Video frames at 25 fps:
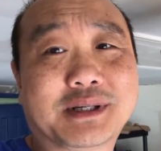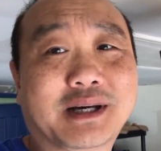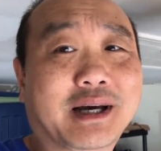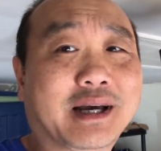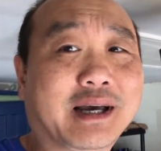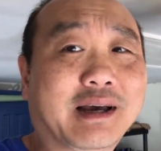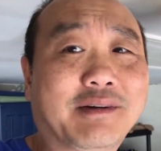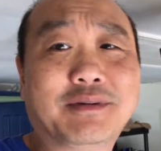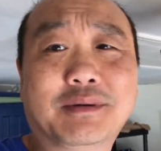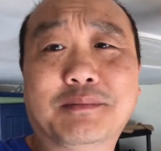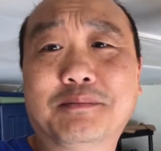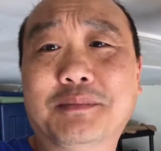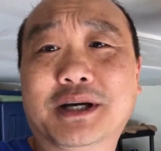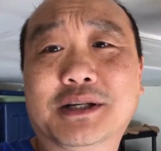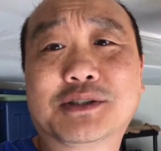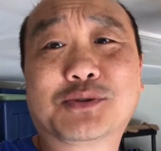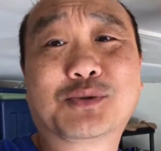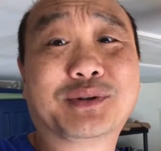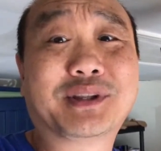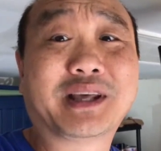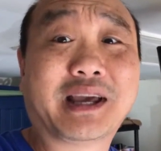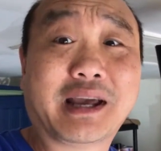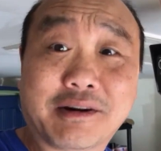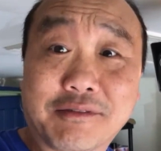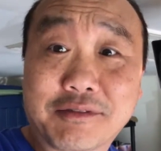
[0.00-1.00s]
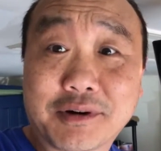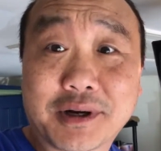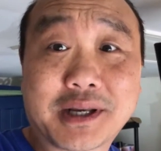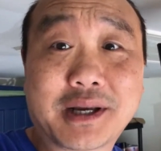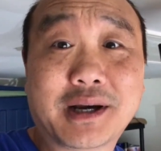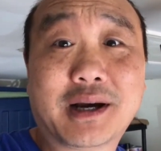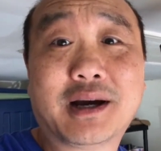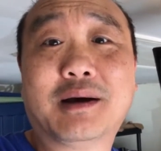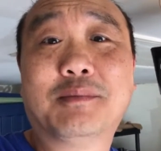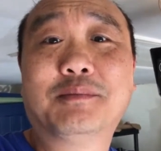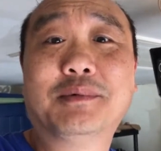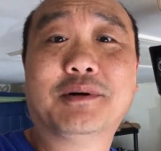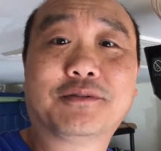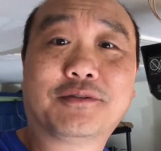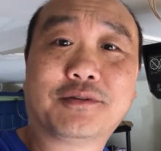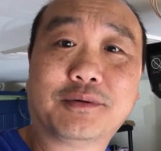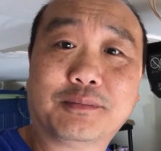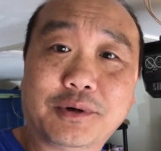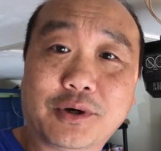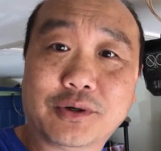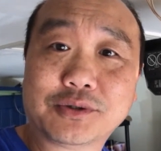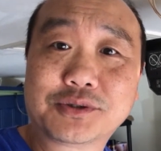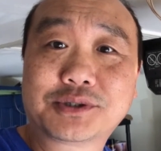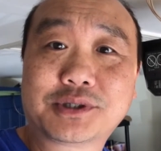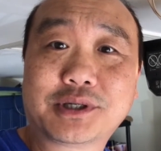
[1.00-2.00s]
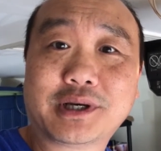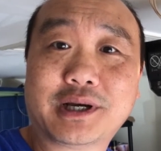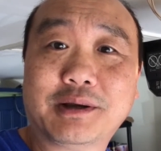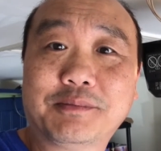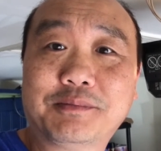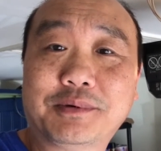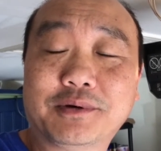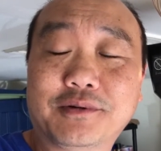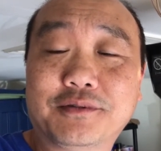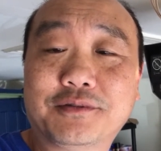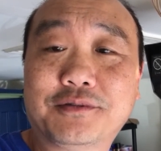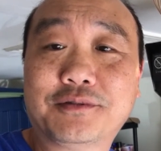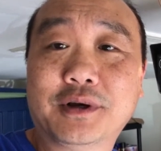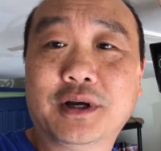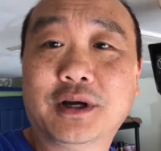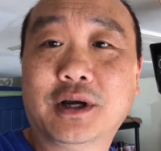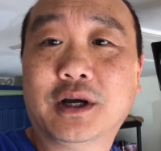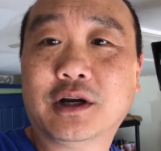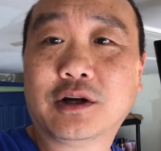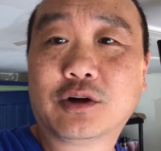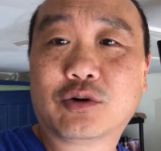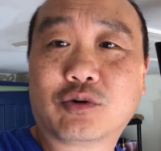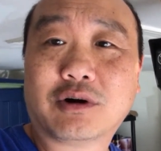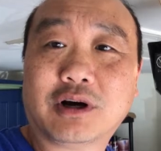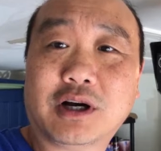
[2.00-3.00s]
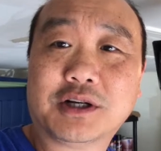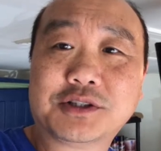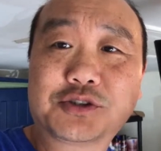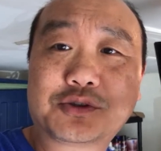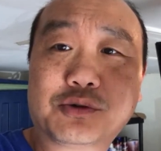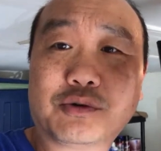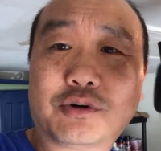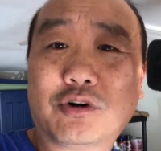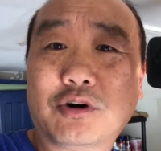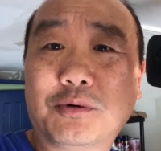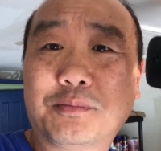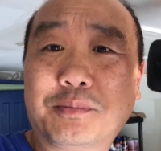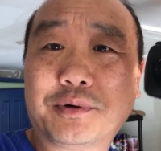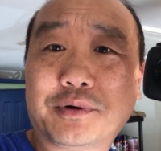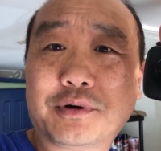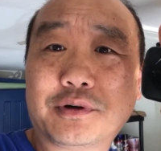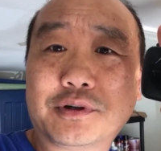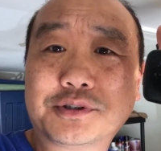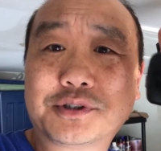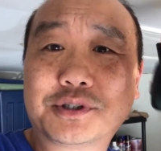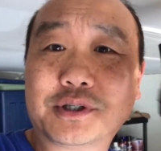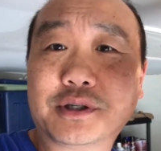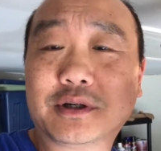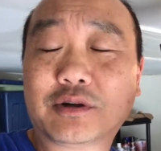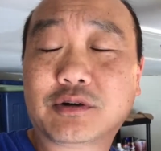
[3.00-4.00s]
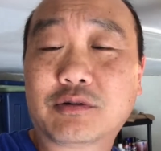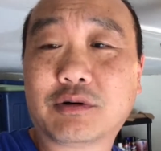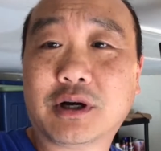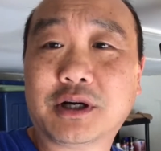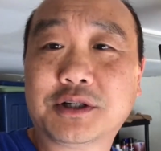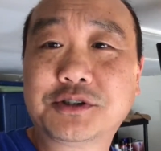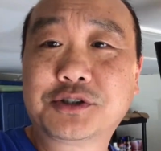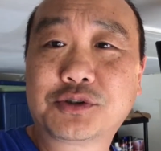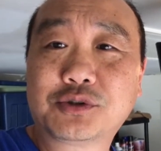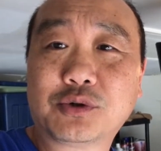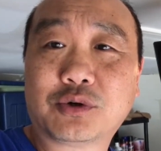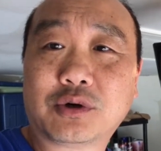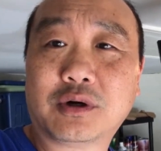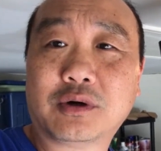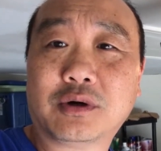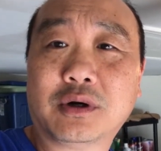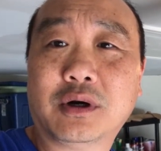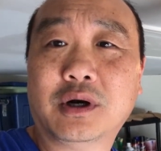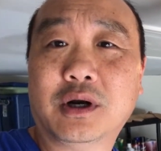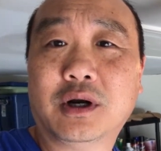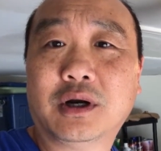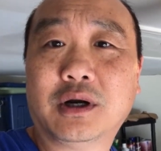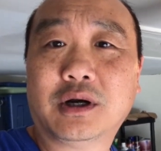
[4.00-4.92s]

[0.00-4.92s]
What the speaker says: I haven't messed with every kind, but for most type of garage door openers and garage door